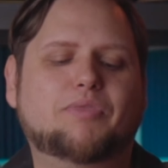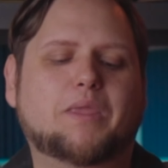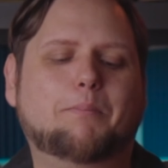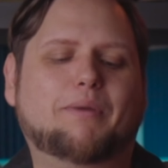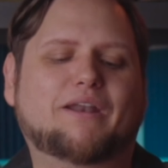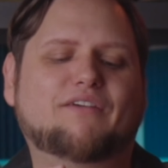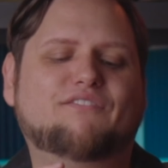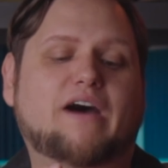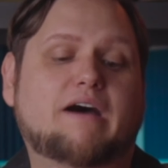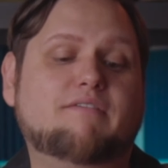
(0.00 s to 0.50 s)

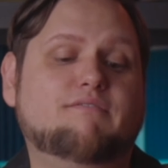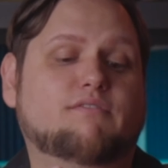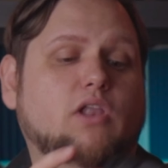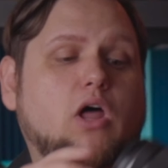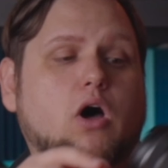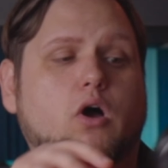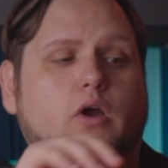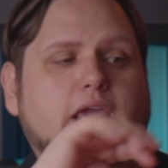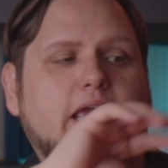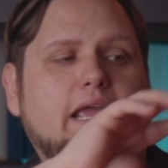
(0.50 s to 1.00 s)
but if I'm
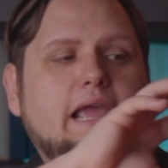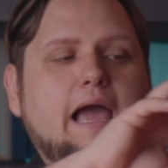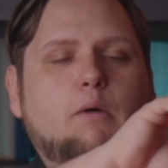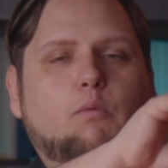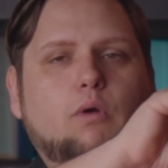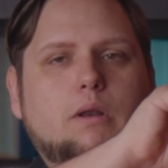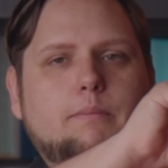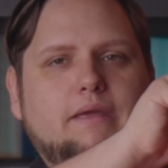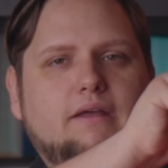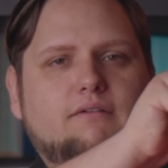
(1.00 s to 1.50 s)
vlogging, I
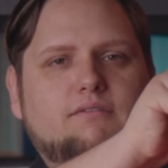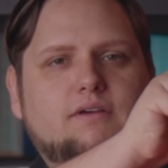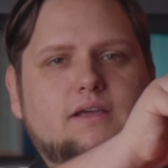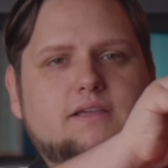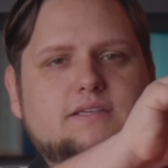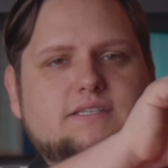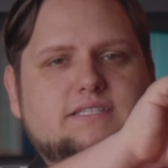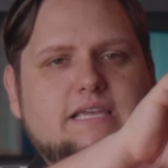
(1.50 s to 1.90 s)
want to be able to